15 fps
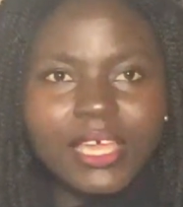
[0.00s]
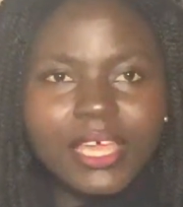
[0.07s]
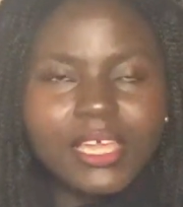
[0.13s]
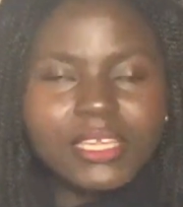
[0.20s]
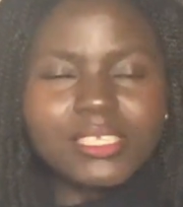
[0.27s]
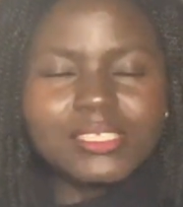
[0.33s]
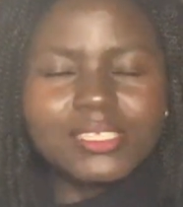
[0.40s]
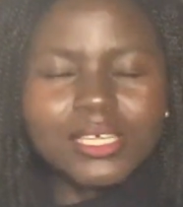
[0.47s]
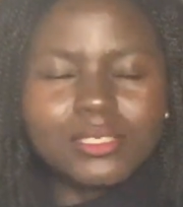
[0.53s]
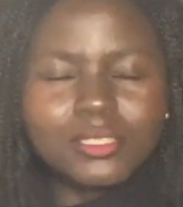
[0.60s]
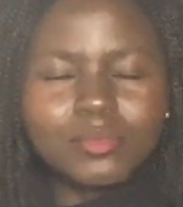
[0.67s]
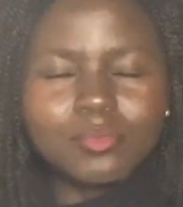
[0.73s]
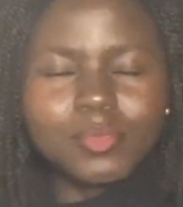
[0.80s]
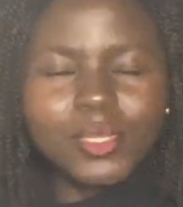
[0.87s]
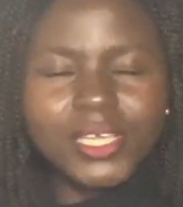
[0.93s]
And this time she
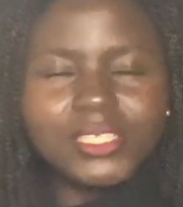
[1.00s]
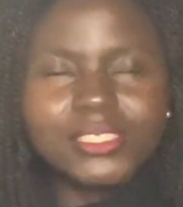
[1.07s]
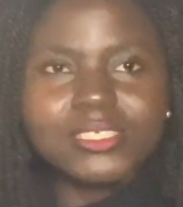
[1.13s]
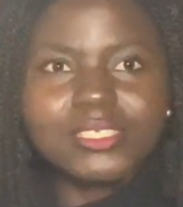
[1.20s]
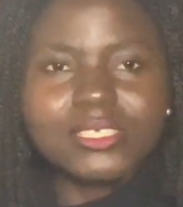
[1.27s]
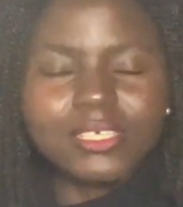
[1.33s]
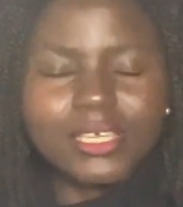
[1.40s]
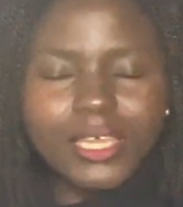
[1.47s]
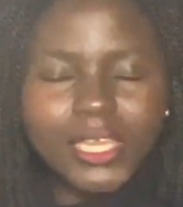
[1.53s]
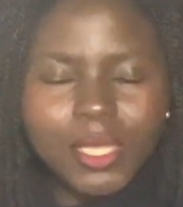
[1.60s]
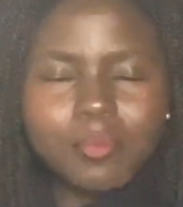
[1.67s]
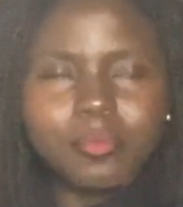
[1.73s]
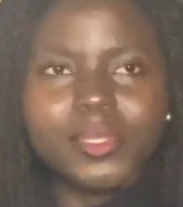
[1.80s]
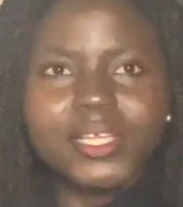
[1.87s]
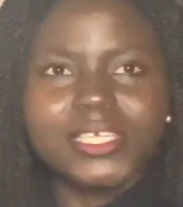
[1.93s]
blinked and
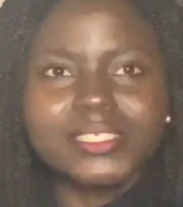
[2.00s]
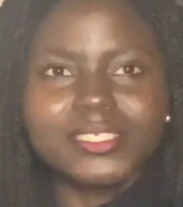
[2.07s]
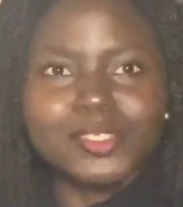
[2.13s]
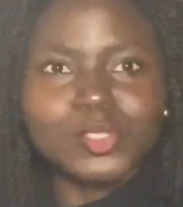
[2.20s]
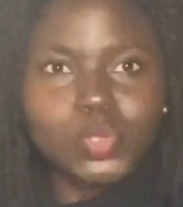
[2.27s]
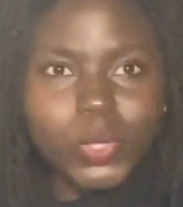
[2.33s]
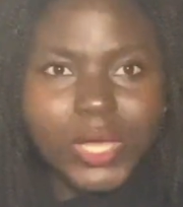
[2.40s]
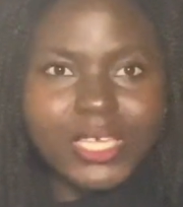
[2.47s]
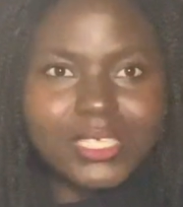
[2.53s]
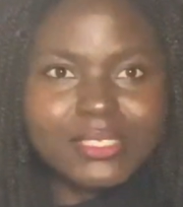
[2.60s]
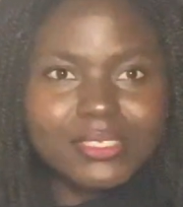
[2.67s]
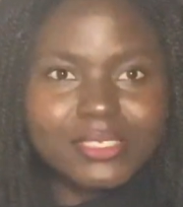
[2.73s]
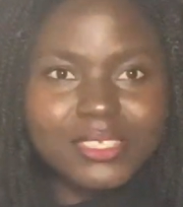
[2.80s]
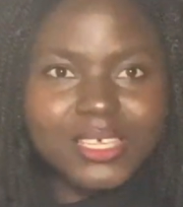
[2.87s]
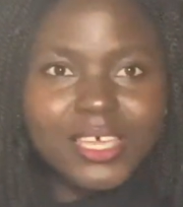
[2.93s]
then blinked
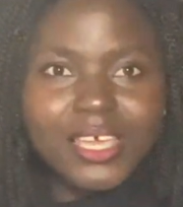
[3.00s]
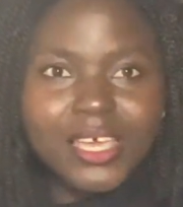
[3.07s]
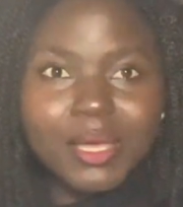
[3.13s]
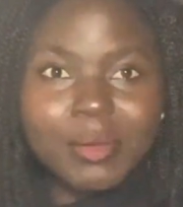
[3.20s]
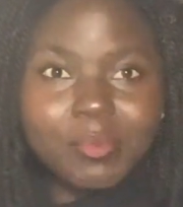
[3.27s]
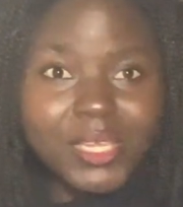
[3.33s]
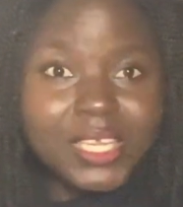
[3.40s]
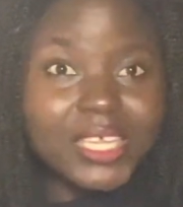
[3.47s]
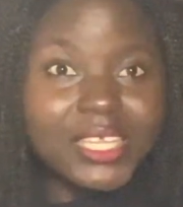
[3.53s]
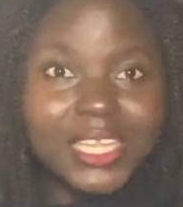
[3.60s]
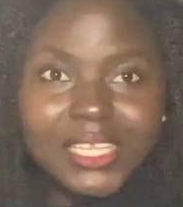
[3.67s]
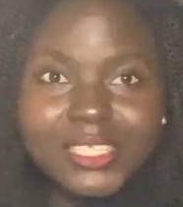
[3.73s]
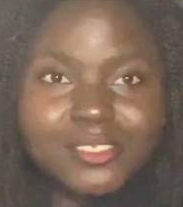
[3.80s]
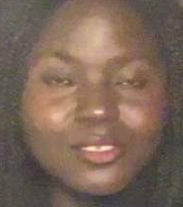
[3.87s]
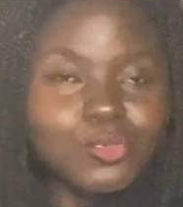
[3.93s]
twice, meaning
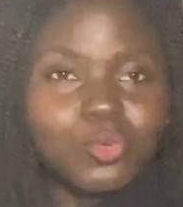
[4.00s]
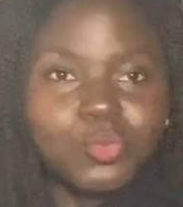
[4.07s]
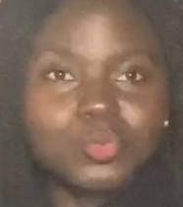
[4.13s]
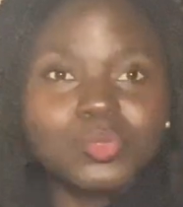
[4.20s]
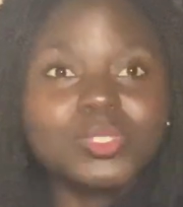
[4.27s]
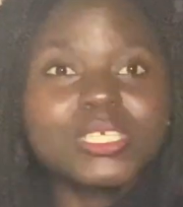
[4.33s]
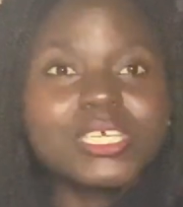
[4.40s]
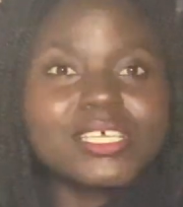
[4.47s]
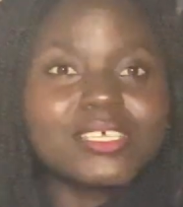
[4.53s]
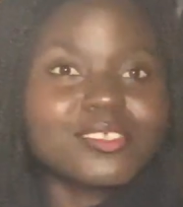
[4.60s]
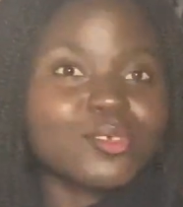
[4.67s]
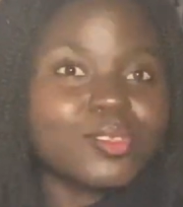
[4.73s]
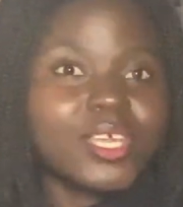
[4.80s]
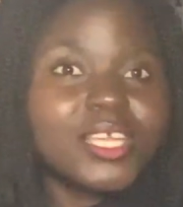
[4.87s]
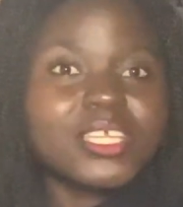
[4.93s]
that no.
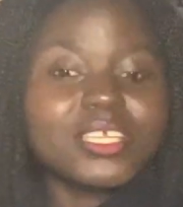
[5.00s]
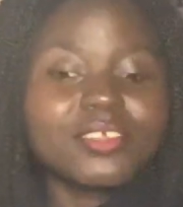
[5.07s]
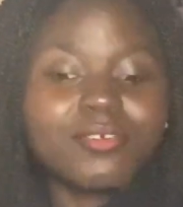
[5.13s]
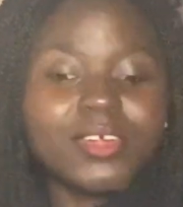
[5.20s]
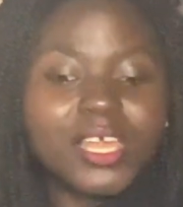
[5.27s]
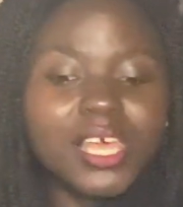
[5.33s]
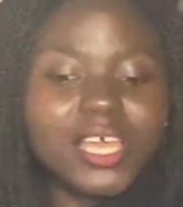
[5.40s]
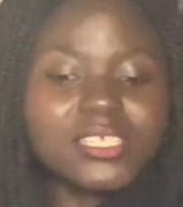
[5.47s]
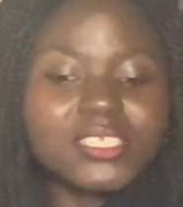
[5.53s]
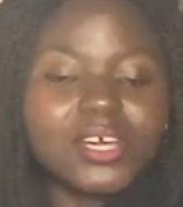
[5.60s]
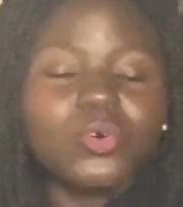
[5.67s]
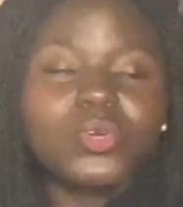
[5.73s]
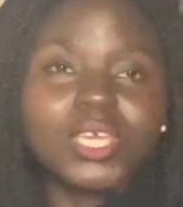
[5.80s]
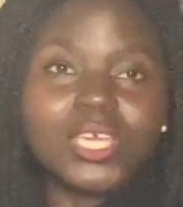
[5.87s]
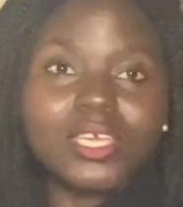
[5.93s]
So then he realized that,
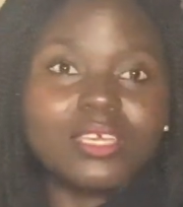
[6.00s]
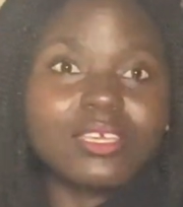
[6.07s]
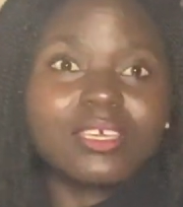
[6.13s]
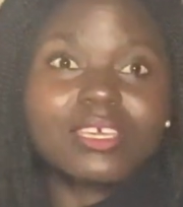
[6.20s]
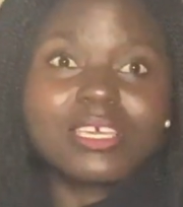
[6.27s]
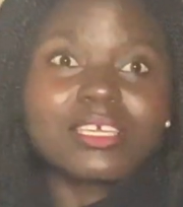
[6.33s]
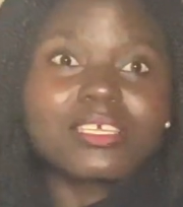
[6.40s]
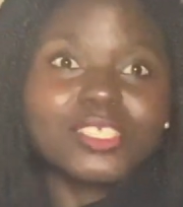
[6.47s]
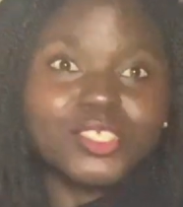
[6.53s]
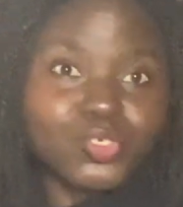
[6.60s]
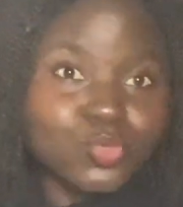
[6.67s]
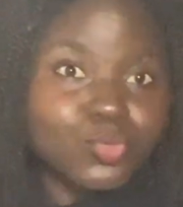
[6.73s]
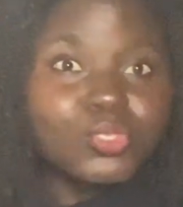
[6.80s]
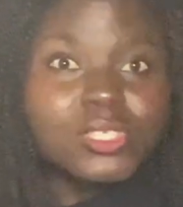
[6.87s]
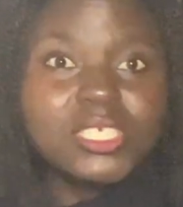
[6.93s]
okay,
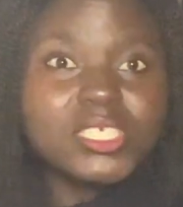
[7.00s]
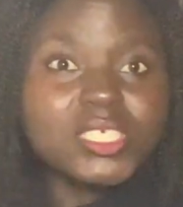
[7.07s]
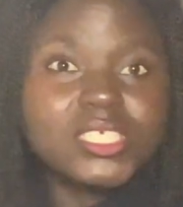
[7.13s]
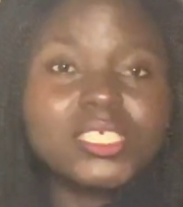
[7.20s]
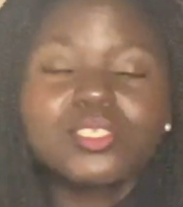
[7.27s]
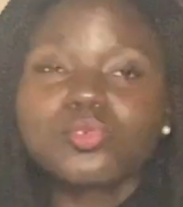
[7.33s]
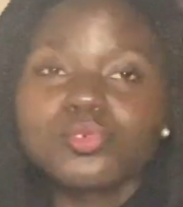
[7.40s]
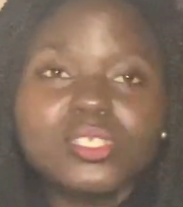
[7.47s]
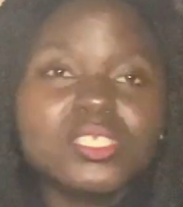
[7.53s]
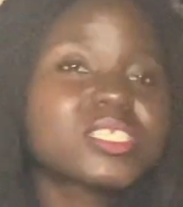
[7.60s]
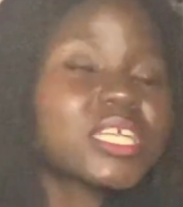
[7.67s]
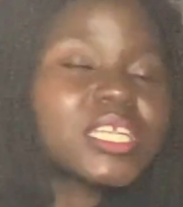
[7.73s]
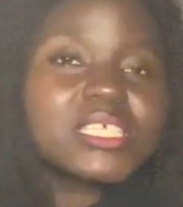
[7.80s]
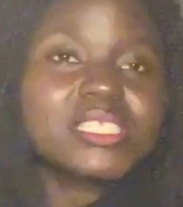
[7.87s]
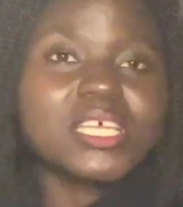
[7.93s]
truly she's lucid, she
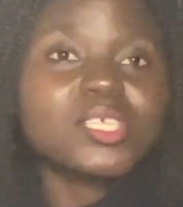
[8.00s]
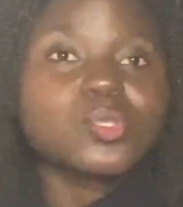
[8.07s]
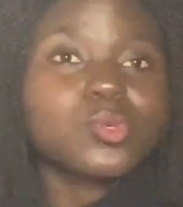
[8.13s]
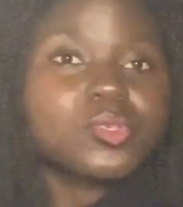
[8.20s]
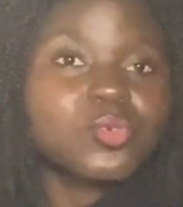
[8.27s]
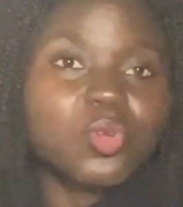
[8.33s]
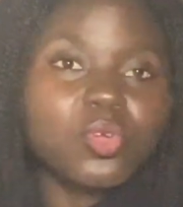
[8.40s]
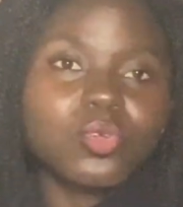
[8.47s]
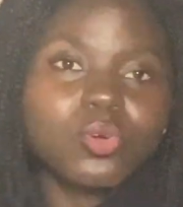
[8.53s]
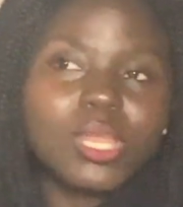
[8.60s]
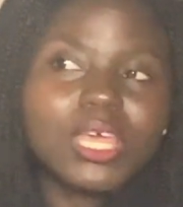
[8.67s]
understands what's going on.